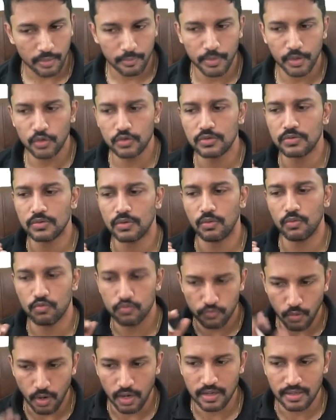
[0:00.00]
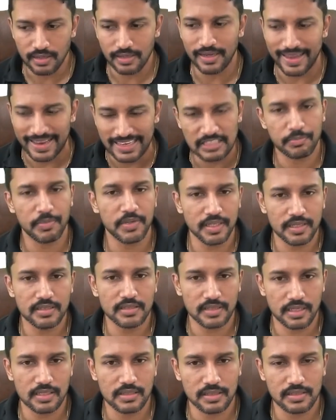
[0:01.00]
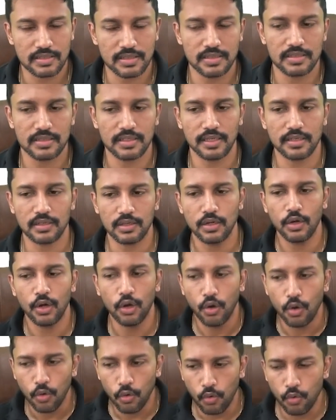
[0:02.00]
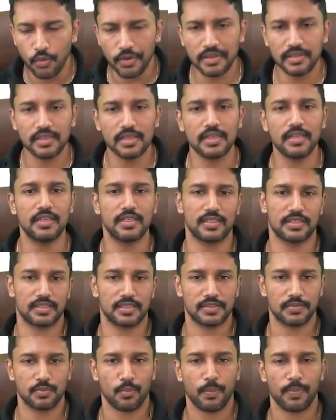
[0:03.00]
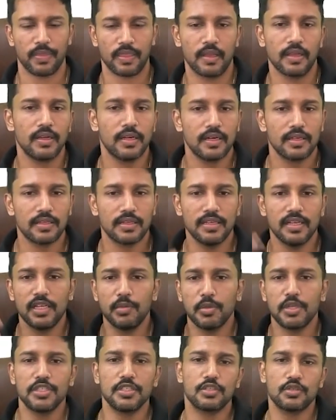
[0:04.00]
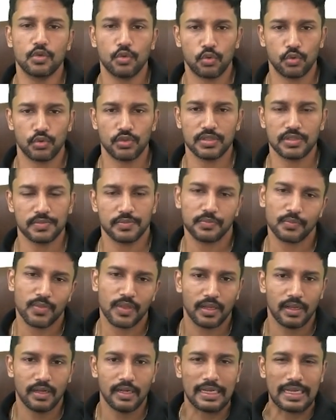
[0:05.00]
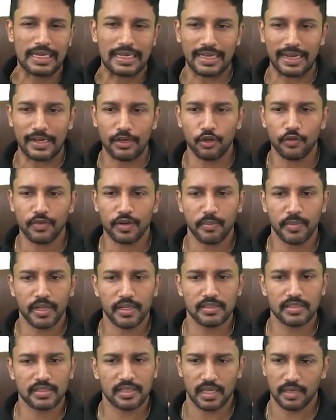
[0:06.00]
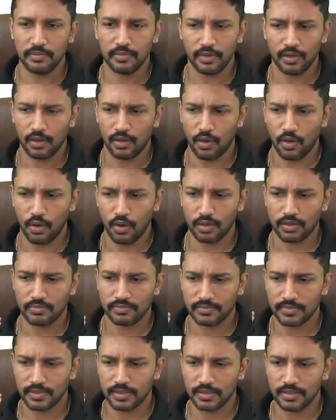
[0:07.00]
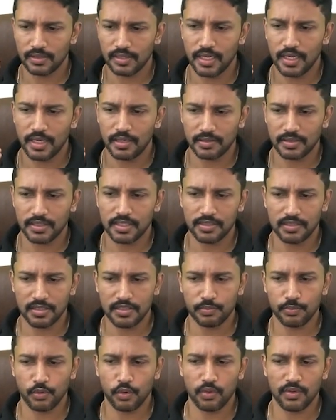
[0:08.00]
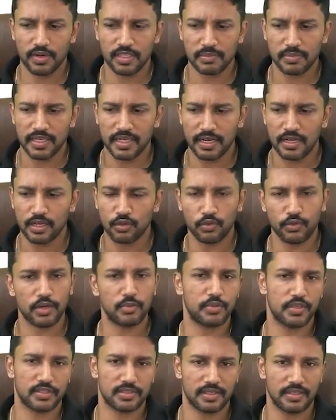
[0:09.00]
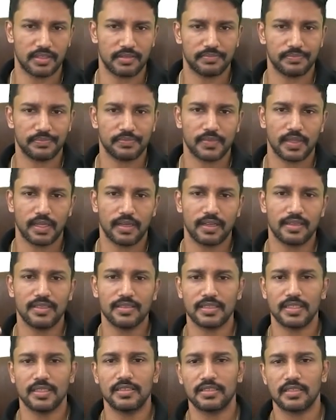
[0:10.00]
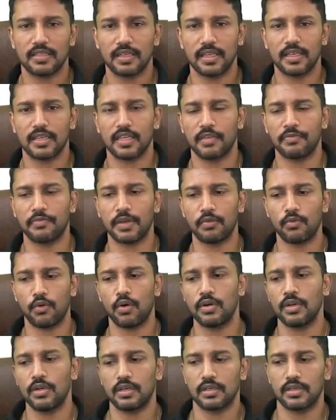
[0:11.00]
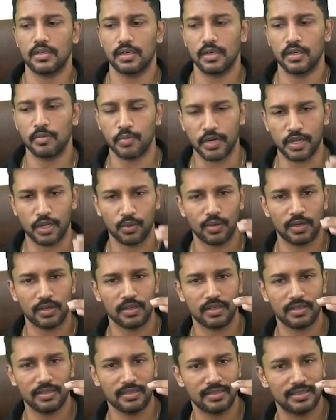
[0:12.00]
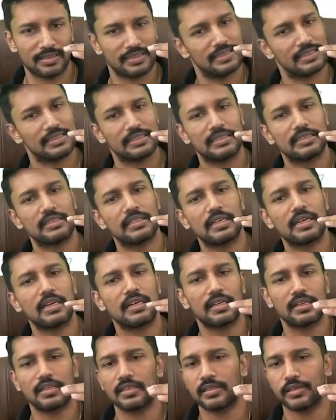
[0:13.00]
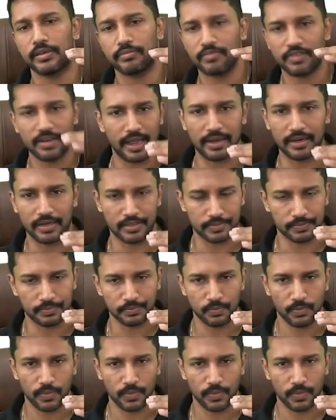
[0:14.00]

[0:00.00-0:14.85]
Because what experience tells us is that over the years, the NEET PG scores kind of remain same, or they just progress by 10 to 12%. In the sense, like if I want a particular rank,